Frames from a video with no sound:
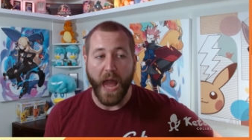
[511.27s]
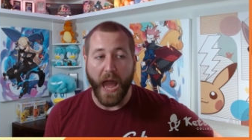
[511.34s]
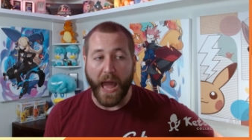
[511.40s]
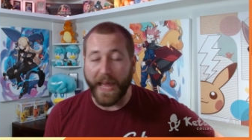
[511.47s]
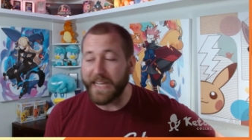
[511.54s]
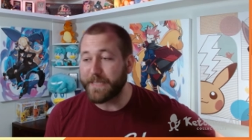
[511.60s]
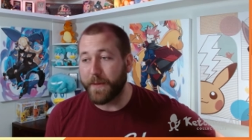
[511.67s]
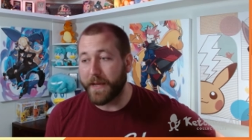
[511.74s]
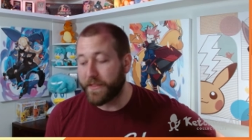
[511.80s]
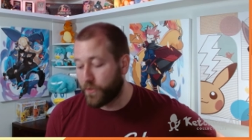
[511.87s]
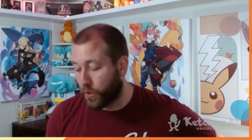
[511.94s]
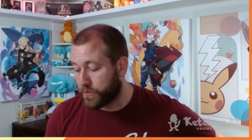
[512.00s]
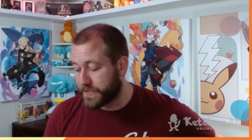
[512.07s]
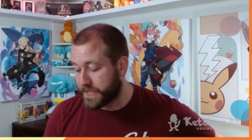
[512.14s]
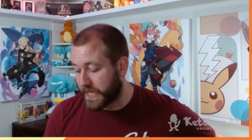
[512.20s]
I expect
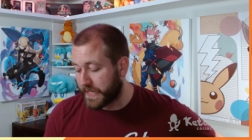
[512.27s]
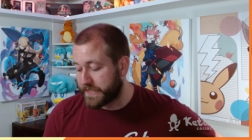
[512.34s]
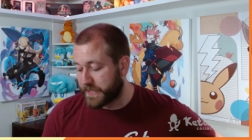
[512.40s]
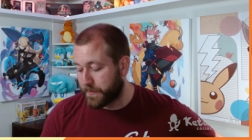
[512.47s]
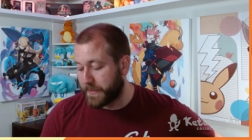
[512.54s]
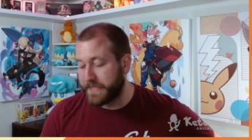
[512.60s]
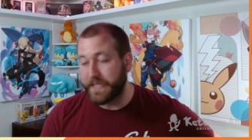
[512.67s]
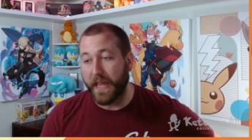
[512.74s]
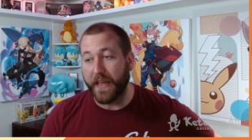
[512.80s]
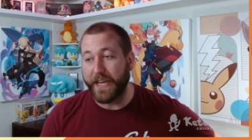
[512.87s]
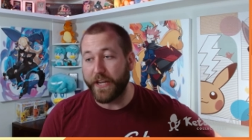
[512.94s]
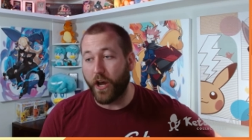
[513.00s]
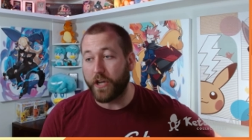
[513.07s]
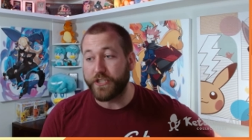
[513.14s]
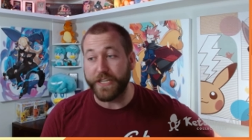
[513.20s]
those things to be selling
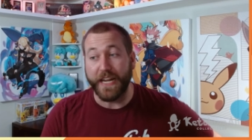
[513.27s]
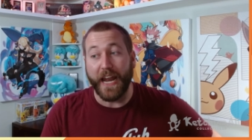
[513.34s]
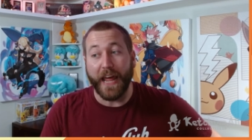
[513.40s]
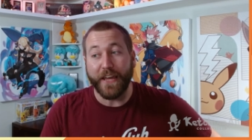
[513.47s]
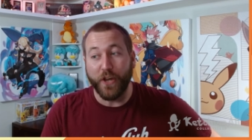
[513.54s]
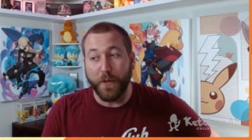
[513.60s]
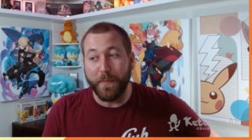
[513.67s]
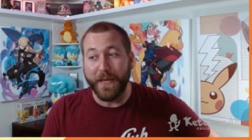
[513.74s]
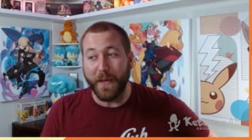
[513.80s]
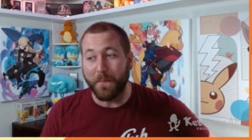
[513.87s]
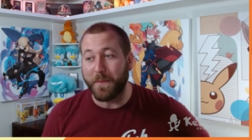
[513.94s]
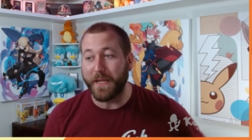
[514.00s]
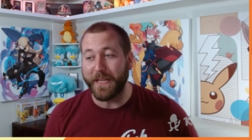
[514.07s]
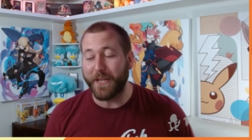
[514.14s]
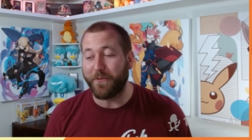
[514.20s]
at auction. And I could be
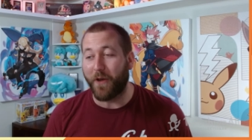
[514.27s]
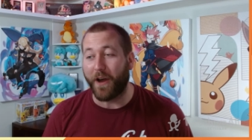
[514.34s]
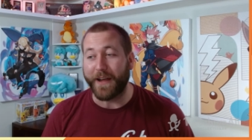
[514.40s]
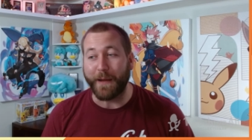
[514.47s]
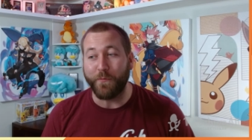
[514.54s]
completely wrong.